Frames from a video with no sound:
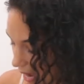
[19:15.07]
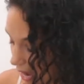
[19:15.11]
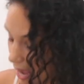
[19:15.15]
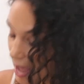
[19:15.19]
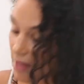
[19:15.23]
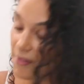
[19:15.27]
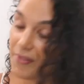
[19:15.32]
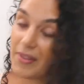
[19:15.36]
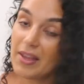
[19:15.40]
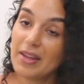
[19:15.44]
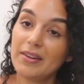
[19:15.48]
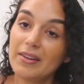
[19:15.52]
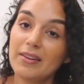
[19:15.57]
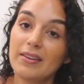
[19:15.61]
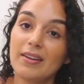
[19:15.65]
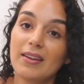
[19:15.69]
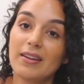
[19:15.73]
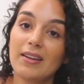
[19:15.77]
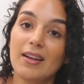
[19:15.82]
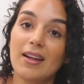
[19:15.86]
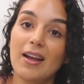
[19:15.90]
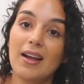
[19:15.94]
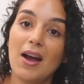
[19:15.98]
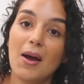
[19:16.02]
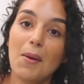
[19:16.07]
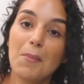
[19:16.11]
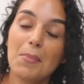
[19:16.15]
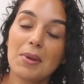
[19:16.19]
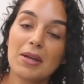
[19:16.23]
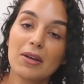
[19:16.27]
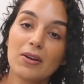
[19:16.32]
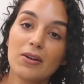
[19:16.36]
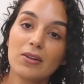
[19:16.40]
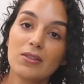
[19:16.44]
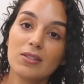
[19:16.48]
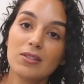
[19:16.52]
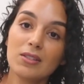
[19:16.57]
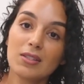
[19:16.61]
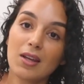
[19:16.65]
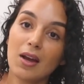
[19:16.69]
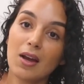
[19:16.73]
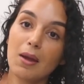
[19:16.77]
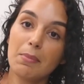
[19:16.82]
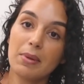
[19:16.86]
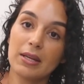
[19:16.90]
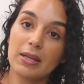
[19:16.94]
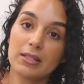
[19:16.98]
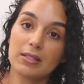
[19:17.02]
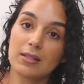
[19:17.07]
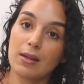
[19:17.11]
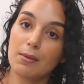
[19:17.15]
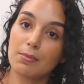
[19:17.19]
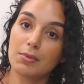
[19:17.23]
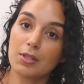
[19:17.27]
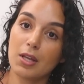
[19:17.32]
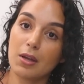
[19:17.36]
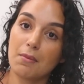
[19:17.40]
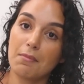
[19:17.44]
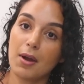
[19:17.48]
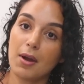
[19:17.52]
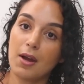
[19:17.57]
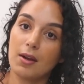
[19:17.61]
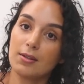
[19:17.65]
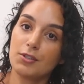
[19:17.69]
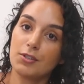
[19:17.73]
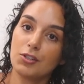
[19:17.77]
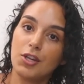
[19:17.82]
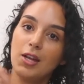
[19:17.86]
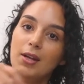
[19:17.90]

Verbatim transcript: And then because I picked up so much,